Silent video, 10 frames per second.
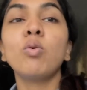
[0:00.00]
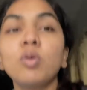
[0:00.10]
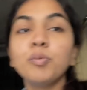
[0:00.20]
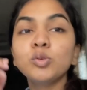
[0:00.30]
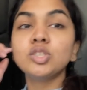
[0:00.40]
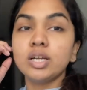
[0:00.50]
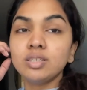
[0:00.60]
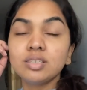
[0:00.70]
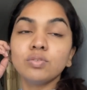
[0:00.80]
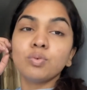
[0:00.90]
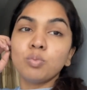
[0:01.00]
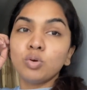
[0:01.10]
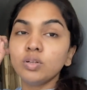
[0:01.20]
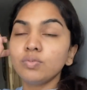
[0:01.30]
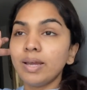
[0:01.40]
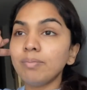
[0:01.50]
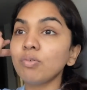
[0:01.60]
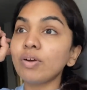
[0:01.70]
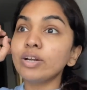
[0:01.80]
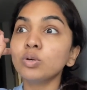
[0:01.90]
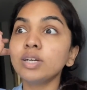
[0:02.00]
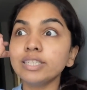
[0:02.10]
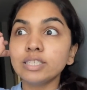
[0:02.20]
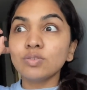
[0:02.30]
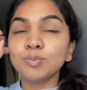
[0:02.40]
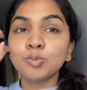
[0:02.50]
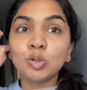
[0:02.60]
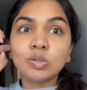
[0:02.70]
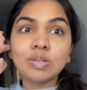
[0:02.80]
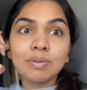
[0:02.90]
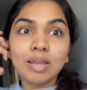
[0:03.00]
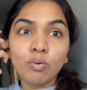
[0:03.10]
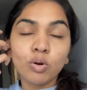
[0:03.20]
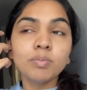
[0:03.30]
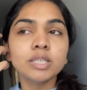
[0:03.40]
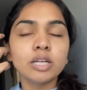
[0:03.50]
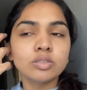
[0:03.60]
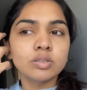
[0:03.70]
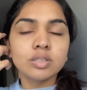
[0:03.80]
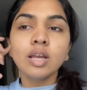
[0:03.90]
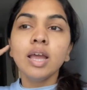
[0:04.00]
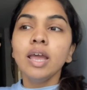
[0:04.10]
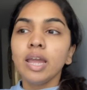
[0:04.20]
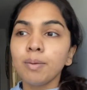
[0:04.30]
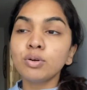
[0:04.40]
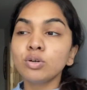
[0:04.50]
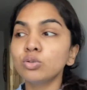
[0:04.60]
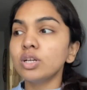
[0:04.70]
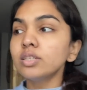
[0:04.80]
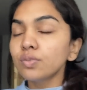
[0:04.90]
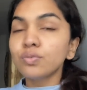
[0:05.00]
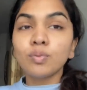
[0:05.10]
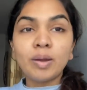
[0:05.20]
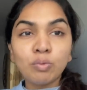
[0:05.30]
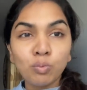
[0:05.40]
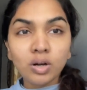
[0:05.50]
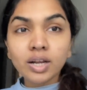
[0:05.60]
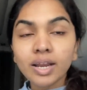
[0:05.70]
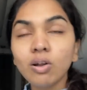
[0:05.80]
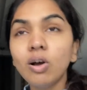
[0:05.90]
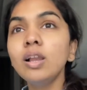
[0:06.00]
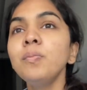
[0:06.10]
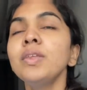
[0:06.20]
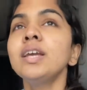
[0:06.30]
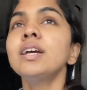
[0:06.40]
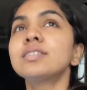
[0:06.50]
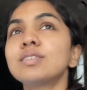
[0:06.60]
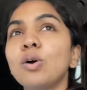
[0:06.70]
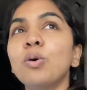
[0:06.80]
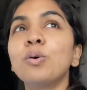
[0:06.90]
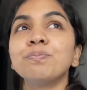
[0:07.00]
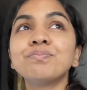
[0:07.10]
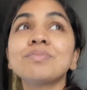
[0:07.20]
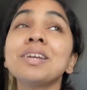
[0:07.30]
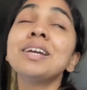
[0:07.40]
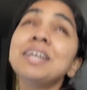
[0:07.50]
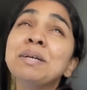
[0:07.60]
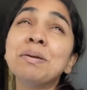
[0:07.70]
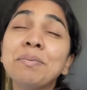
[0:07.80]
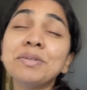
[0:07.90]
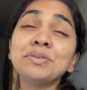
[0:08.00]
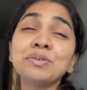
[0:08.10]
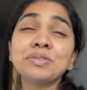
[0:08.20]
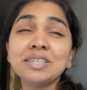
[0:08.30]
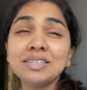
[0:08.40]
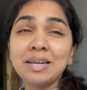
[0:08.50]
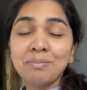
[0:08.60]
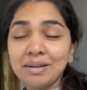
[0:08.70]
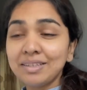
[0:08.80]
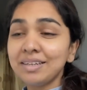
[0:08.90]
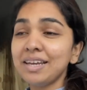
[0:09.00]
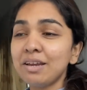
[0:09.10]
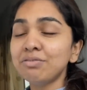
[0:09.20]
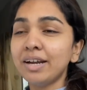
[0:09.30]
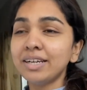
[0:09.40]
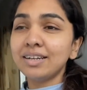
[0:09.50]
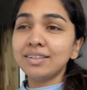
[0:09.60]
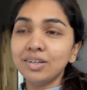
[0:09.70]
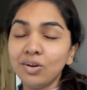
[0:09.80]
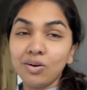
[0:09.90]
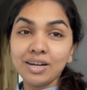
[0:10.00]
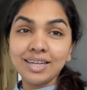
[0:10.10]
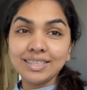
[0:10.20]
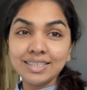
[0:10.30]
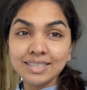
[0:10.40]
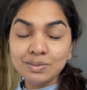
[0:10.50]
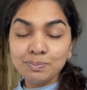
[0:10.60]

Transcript: won't do justice for both of them. If I do justice for both of them, I won't be able to do justice for my work and all. So maybe future, some other day I find another dog like this,